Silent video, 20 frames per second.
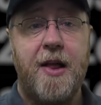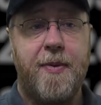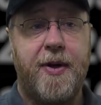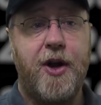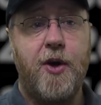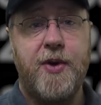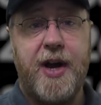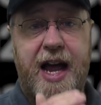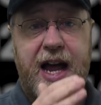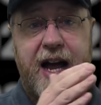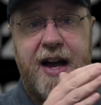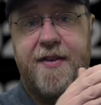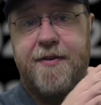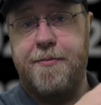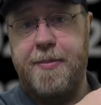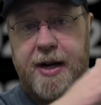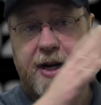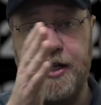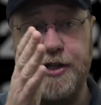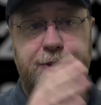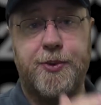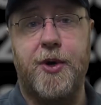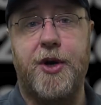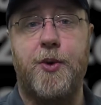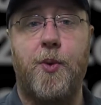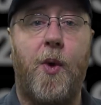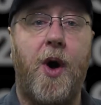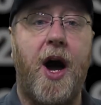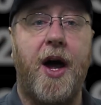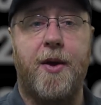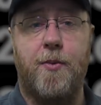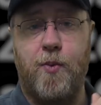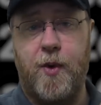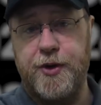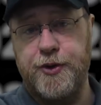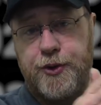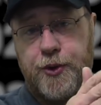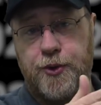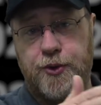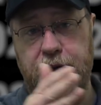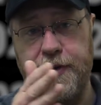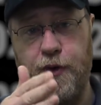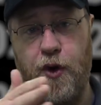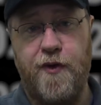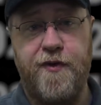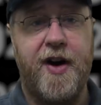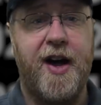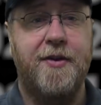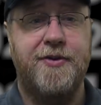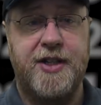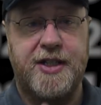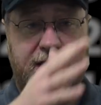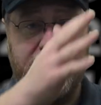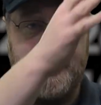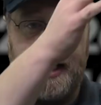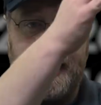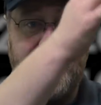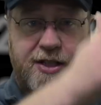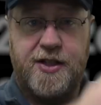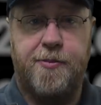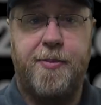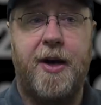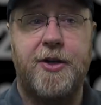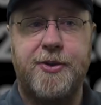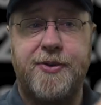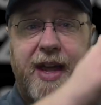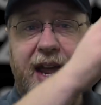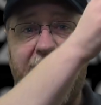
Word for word: they don't have password one and one, two, three, four, five, six as a list of passwords.